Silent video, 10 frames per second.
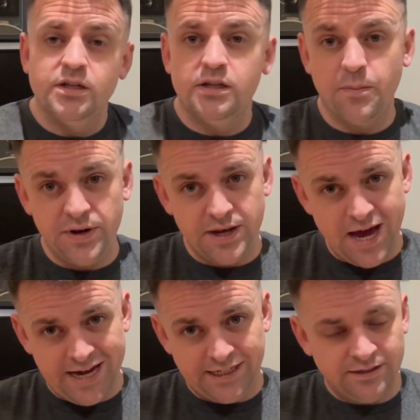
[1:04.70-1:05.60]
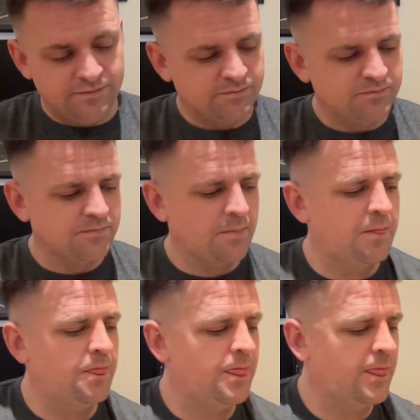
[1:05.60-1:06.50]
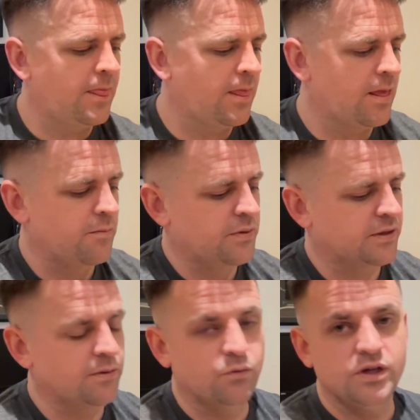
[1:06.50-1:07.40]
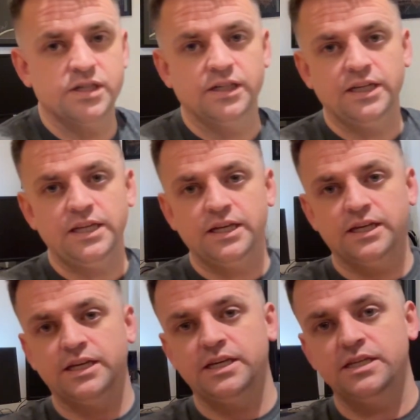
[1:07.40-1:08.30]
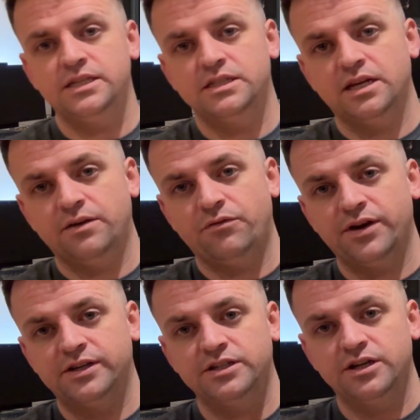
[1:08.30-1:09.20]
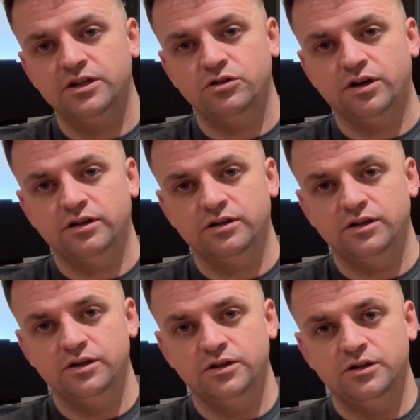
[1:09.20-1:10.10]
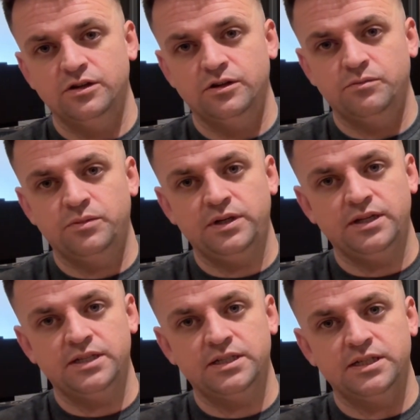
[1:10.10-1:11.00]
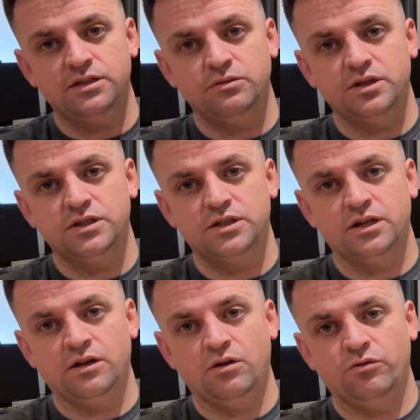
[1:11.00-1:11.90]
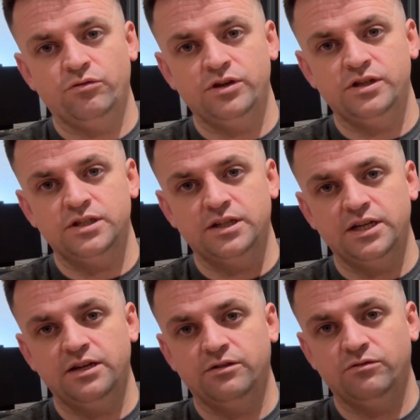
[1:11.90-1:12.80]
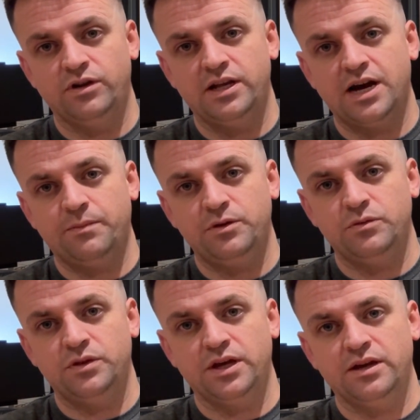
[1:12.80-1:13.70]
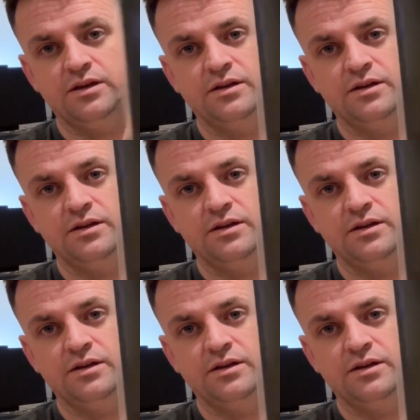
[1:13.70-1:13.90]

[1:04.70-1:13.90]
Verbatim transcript: Number nine, picked up recently, is uh, Frank Sinatra. Been listening to this a lot recently, really happy with it.